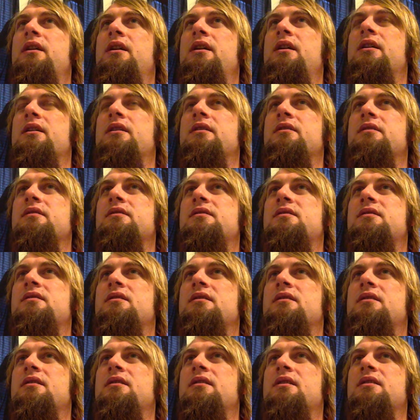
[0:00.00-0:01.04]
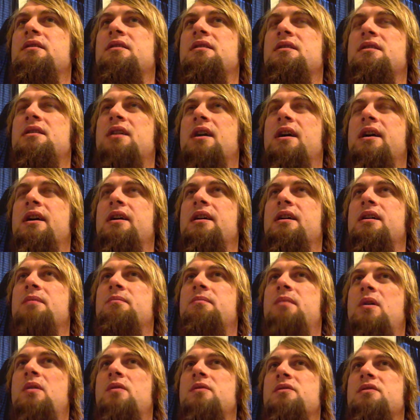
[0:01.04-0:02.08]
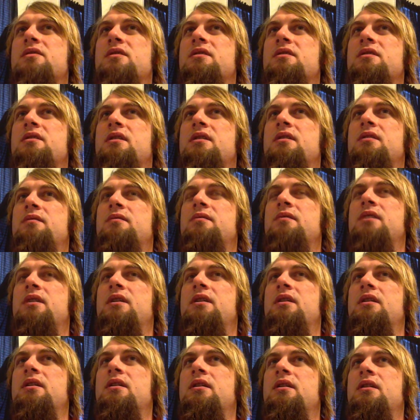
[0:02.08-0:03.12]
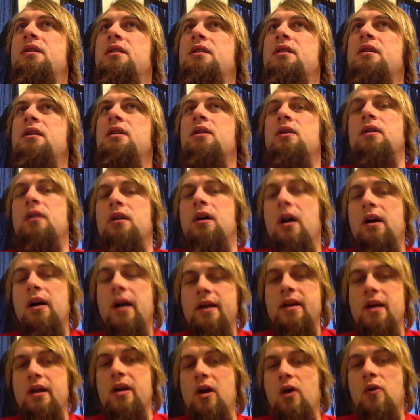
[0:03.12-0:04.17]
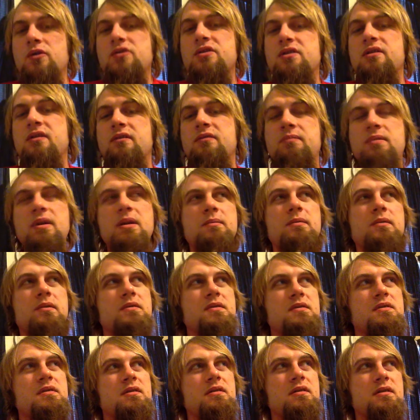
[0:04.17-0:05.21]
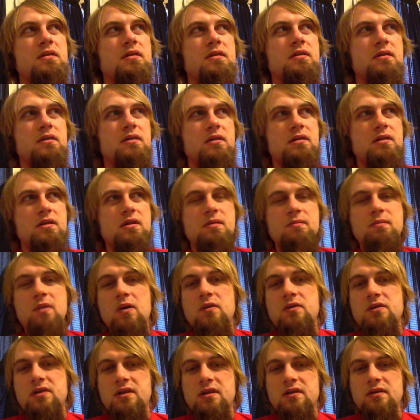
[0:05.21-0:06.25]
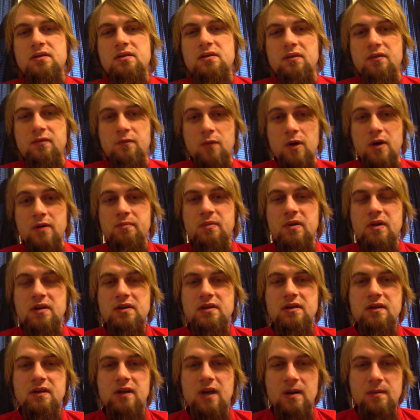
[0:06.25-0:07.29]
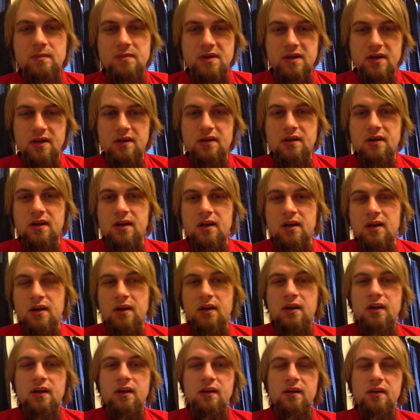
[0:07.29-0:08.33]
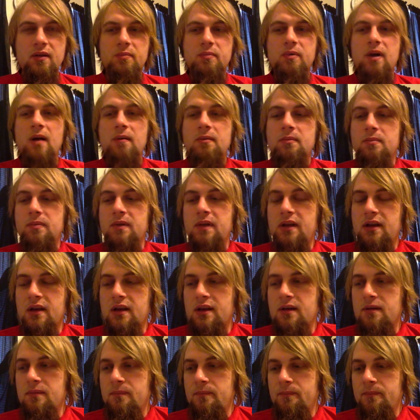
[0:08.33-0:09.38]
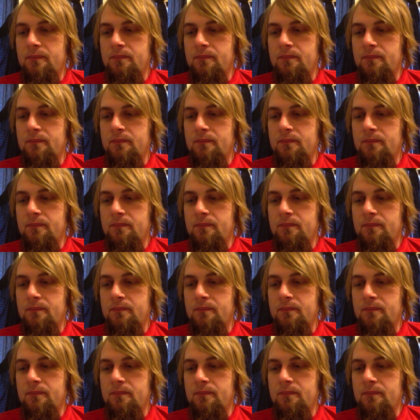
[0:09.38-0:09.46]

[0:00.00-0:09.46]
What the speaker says: is this entire emotion of, or ocean of people's emotions. So if one person comes in, you'll probably get